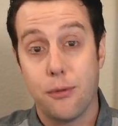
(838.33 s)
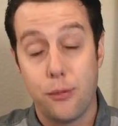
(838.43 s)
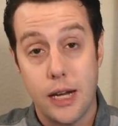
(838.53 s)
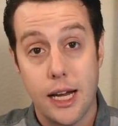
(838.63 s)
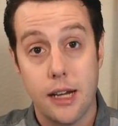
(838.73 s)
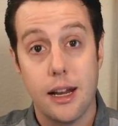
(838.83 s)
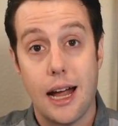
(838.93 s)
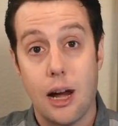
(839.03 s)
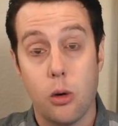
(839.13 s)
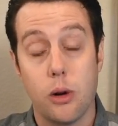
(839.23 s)
and
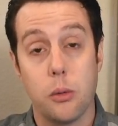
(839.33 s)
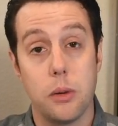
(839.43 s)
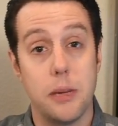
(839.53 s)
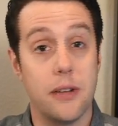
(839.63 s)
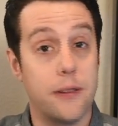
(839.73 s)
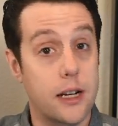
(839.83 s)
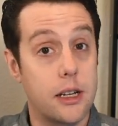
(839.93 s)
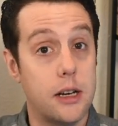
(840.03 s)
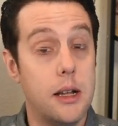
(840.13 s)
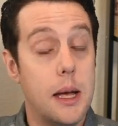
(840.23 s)
how it would be
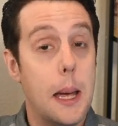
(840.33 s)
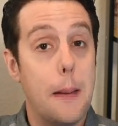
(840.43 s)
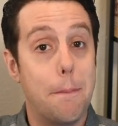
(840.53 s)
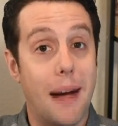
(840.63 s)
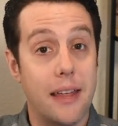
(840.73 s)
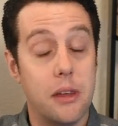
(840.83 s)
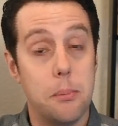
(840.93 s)
affected by the